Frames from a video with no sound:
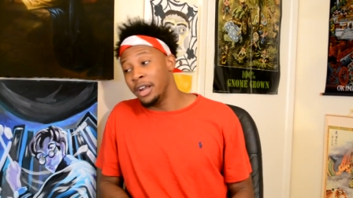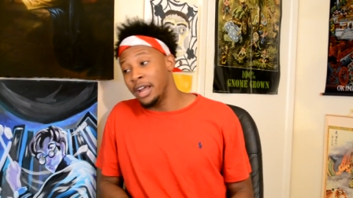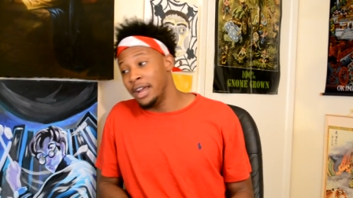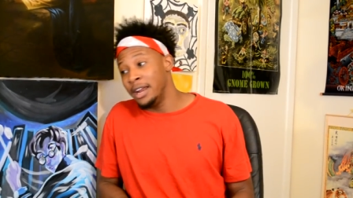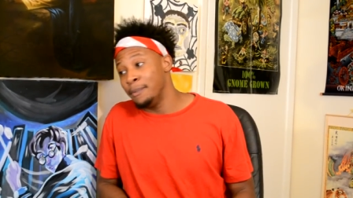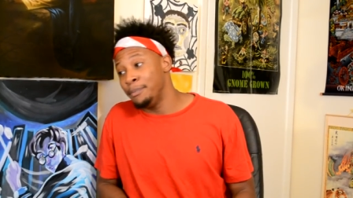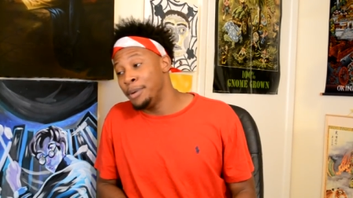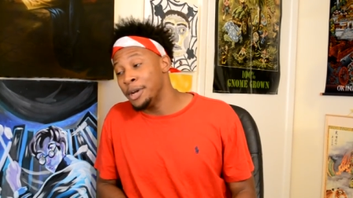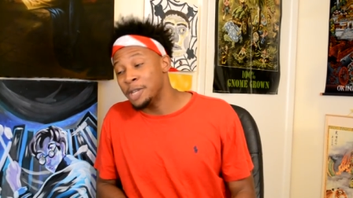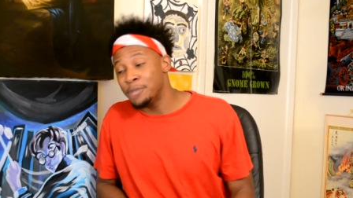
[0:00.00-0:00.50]
in,
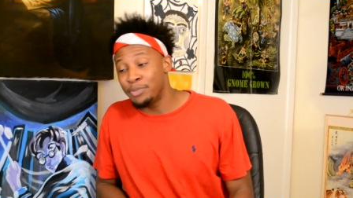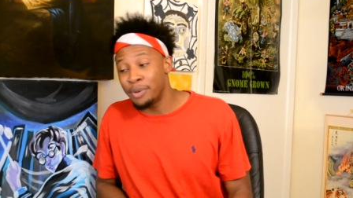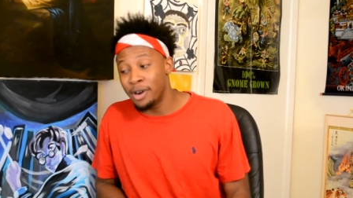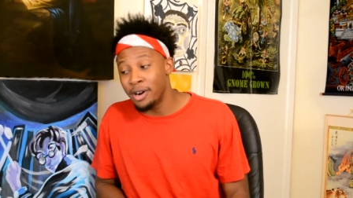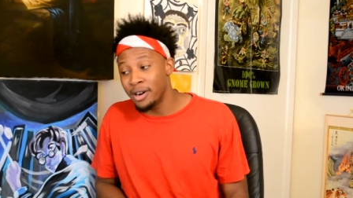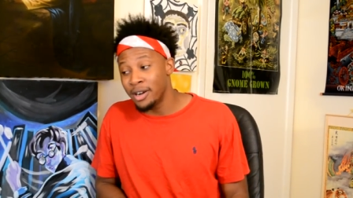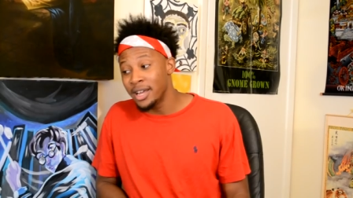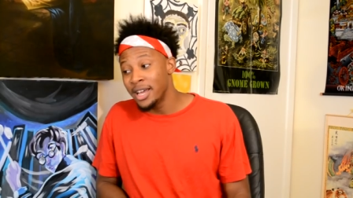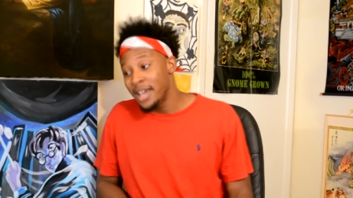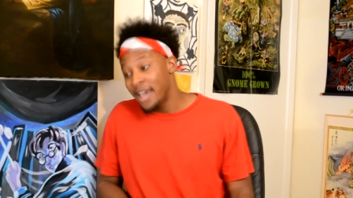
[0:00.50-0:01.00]
in the
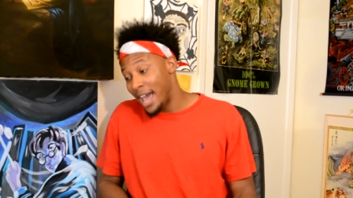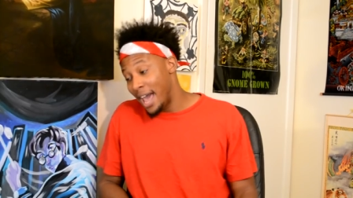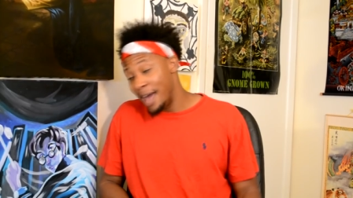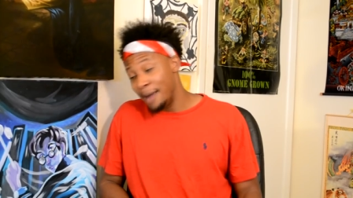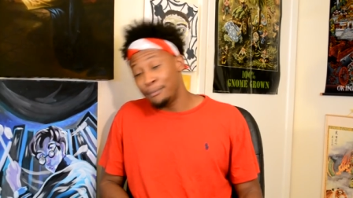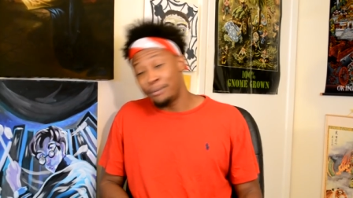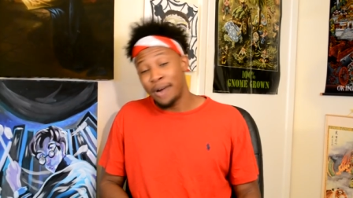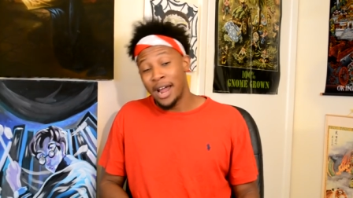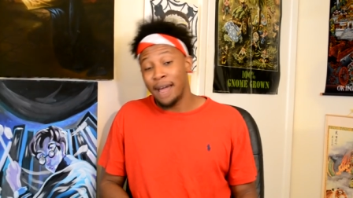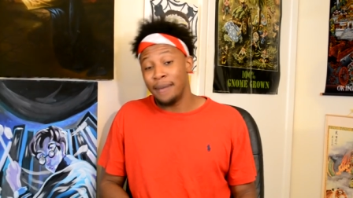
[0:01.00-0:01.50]
Pittsburgh
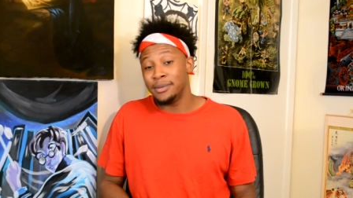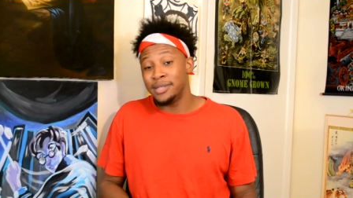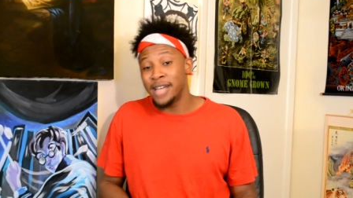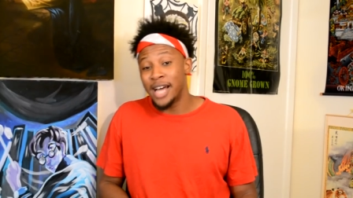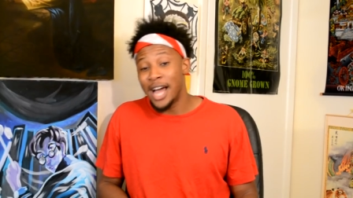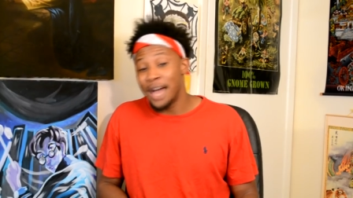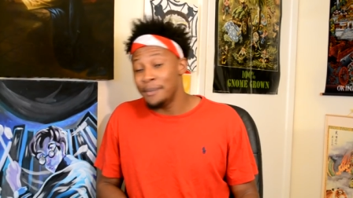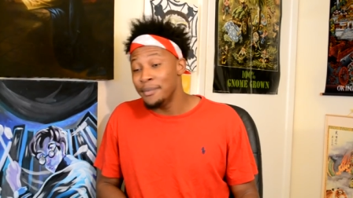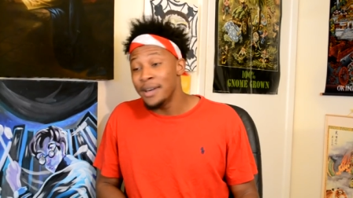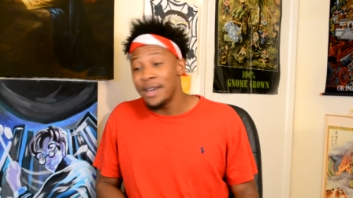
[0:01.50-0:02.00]
at prime
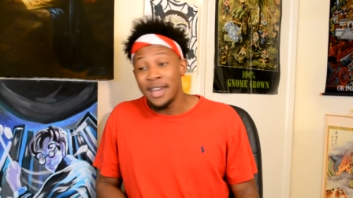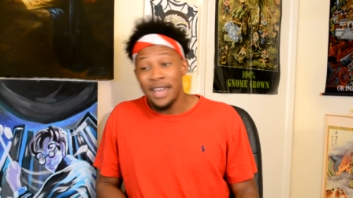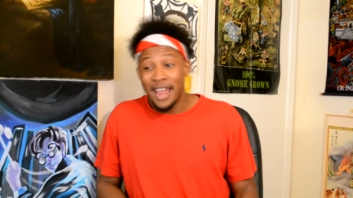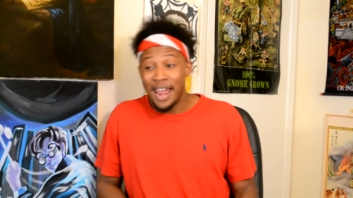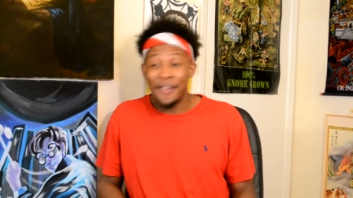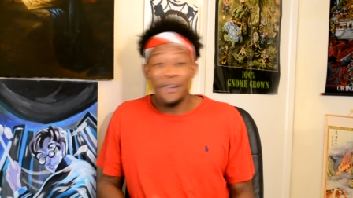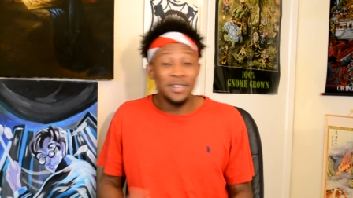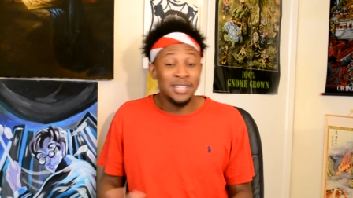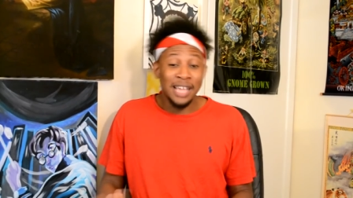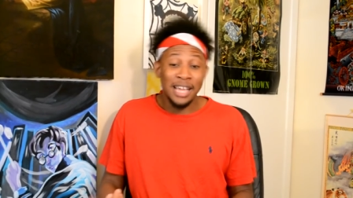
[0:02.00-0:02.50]
time,
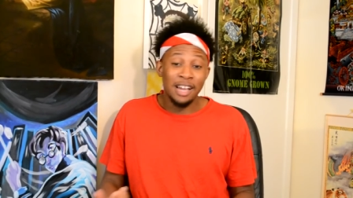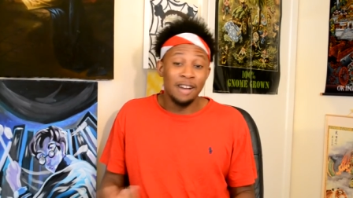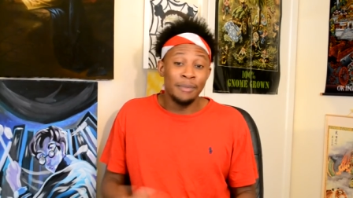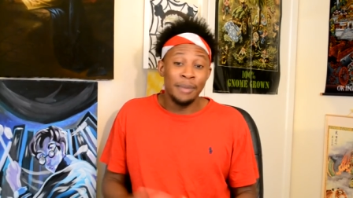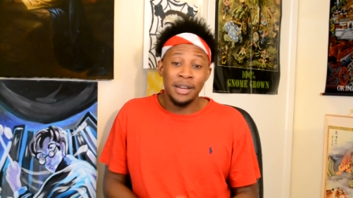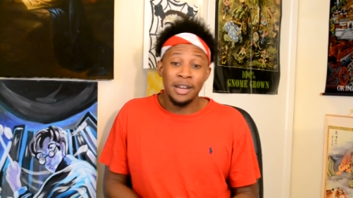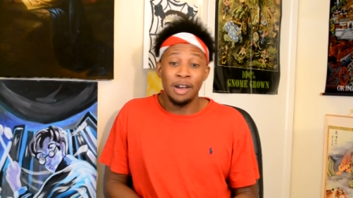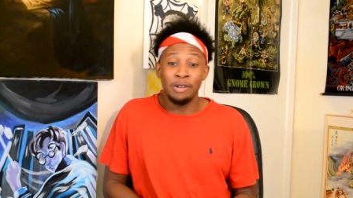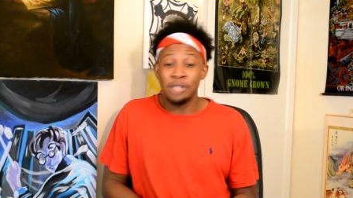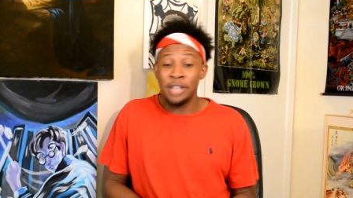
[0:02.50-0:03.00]
and this ain't going to
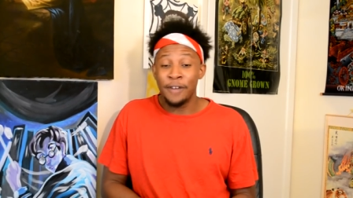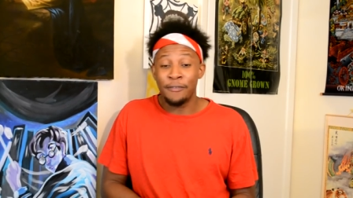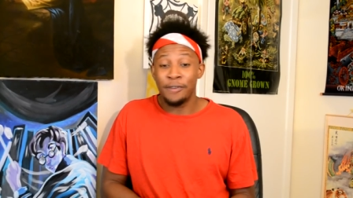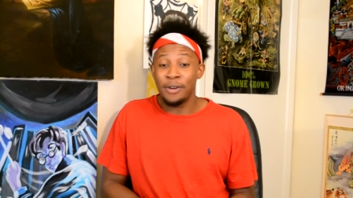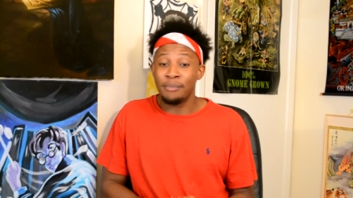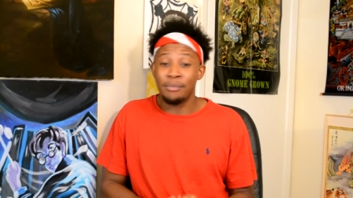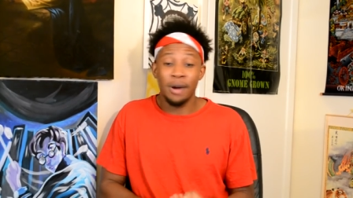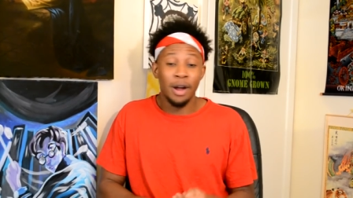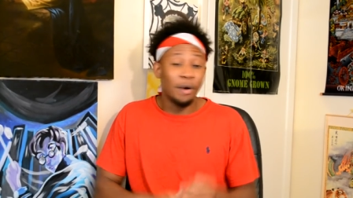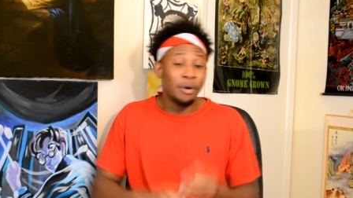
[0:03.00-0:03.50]
be no
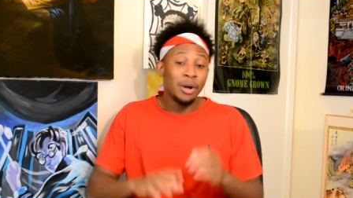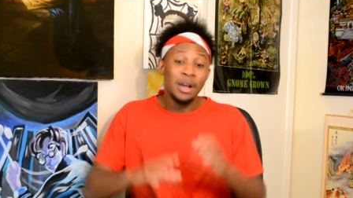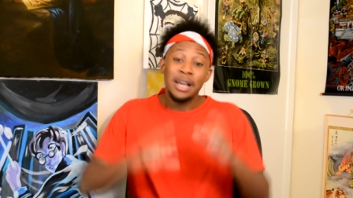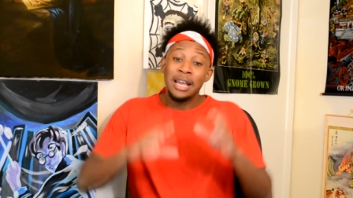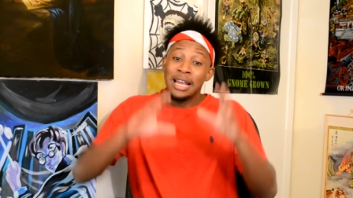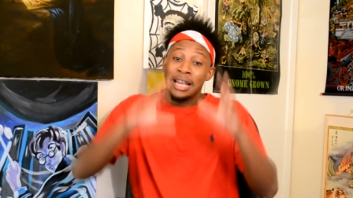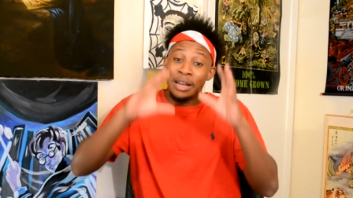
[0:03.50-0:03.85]
different, bro.